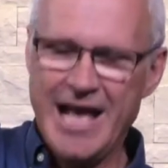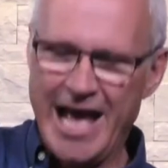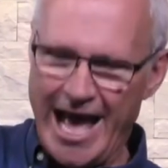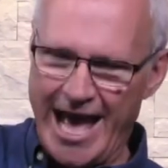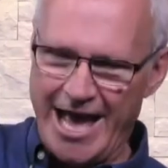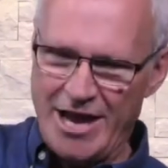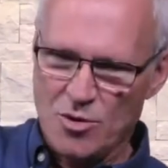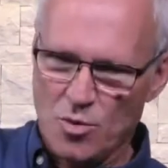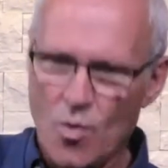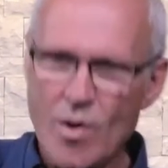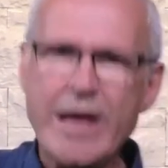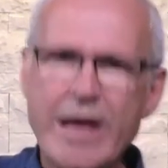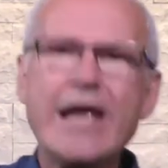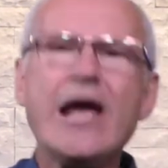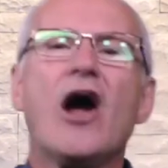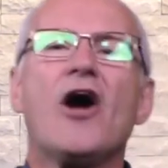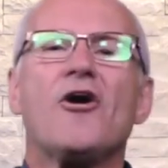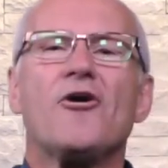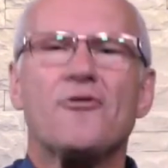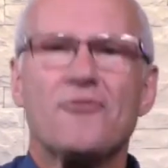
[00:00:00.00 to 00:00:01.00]
and we
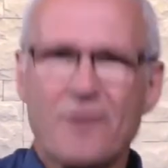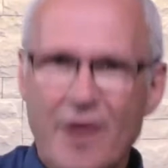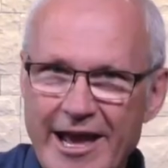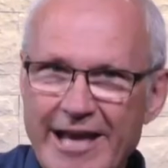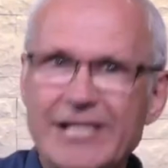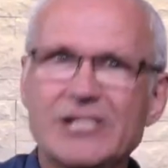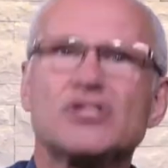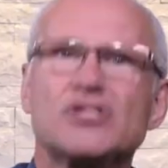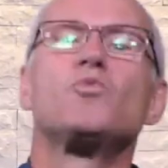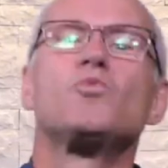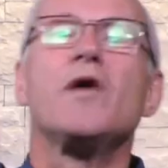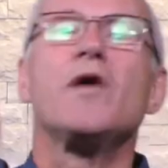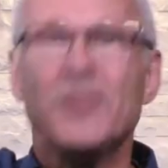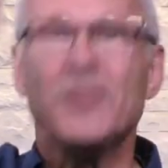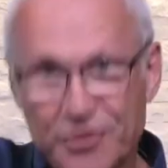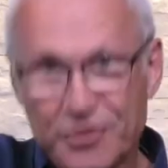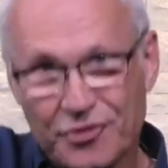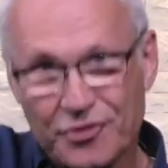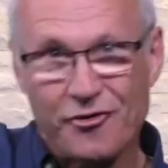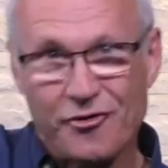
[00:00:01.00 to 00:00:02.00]
are raised
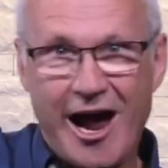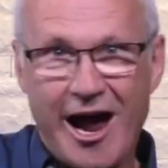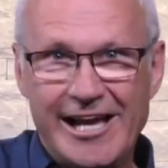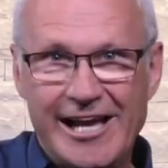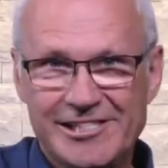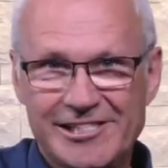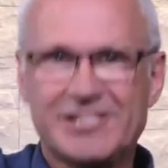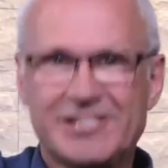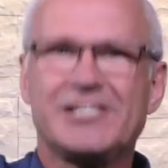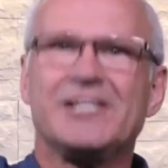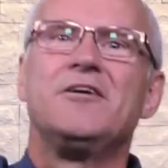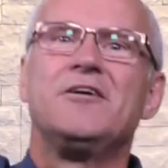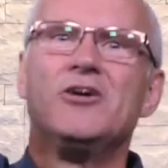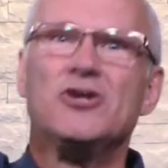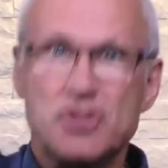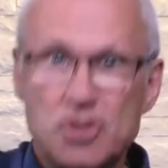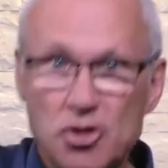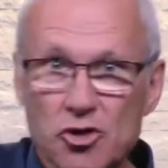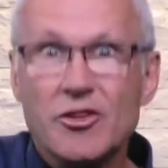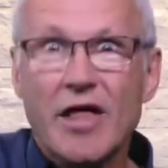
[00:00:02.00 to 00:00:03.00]
with Christ
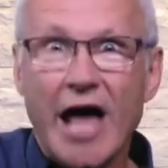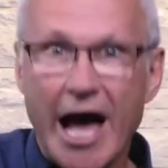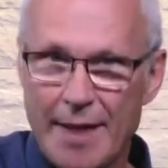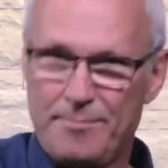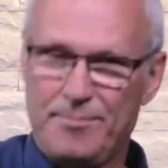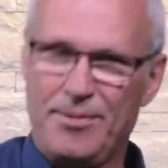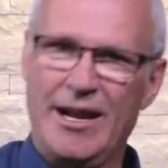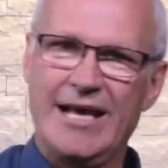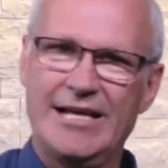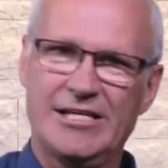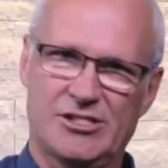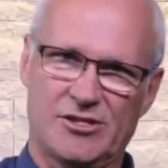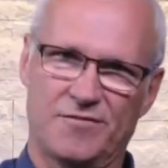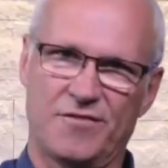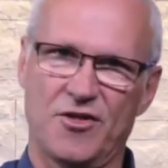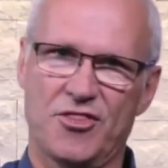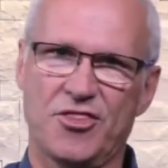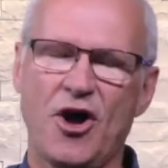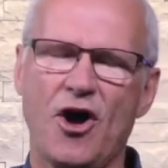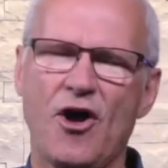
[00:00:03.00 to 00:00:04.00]
to that place of
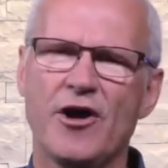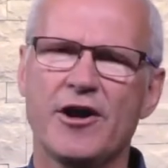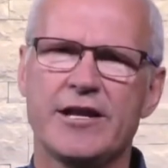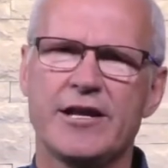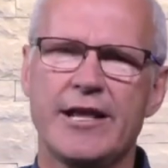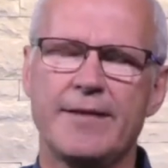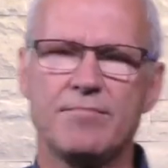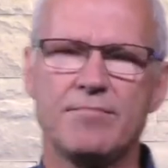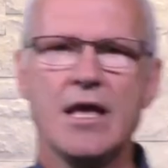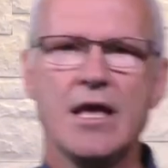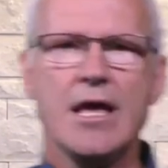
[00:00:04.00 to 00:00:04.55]
authority.